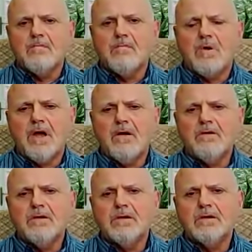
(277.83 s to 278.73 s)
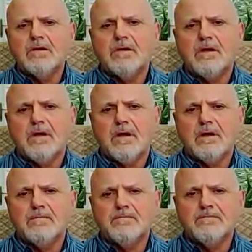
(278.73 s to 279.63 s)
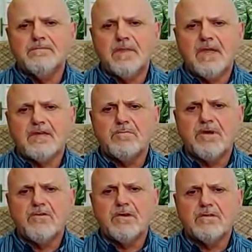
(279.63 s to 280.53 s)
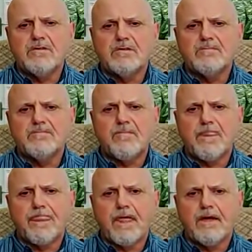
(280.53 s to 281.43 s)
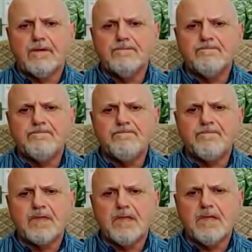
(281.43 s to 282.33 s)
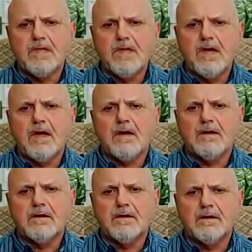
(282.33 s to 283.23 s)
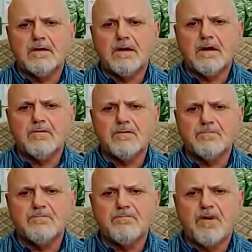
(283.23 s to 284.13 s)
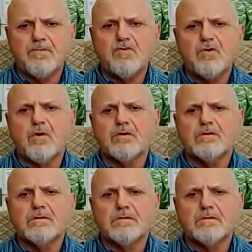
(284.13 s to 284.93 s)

My own um, experience, um, yeah, uh, I was I've been shocked.